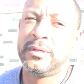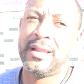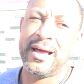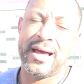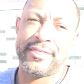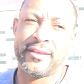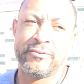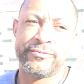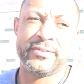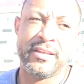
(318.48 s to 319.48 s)
Well, I think
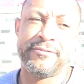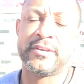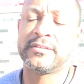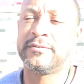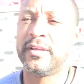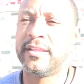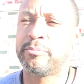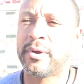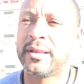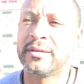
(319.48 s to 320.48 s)
defensively they're
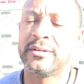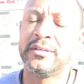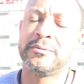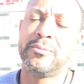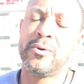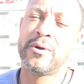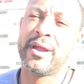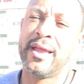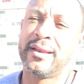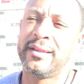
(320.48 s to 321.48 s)
probably going to look more
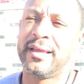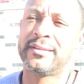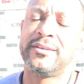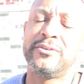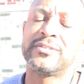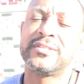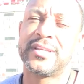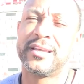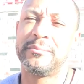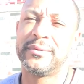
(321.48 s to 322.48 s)
at the Houston
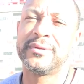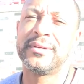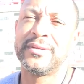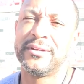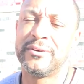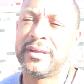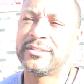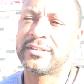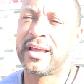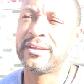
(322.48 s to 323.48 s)
tape, you know, and
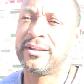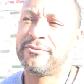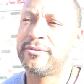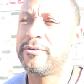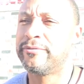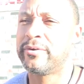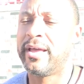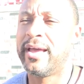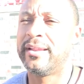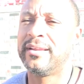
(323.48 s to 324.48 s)
just kind of get a feel for
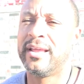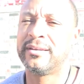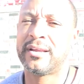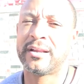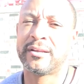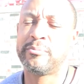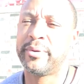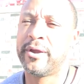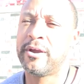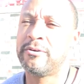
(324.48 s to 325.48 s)
that and kind of
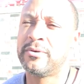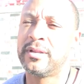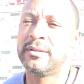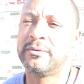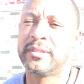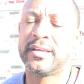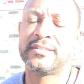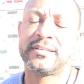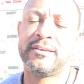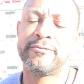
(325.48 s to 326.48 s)
compare what they
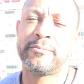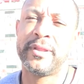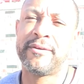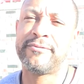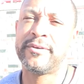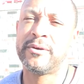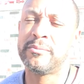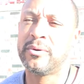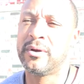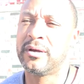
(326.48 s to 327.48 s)
see from that film,